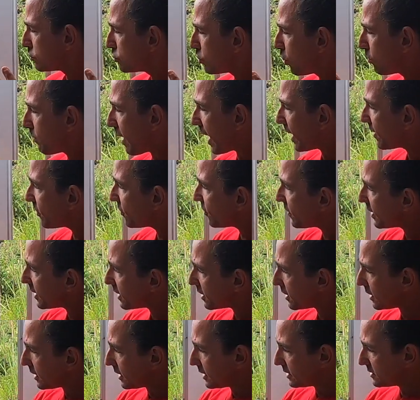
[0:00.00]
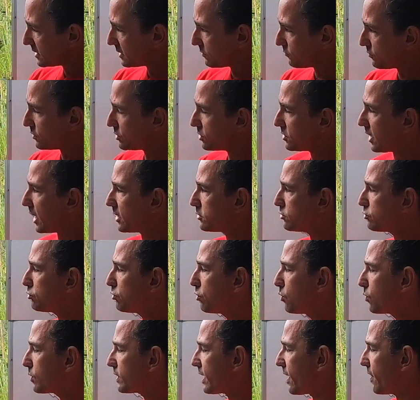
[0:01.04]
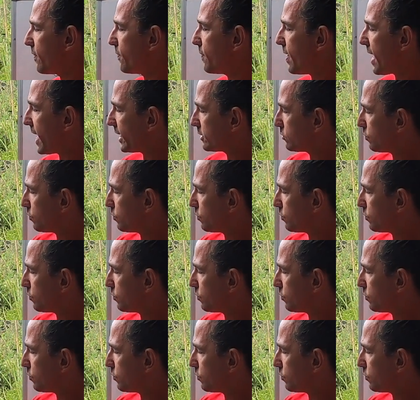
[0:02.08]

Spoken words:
my thinking is if we start to look at that, we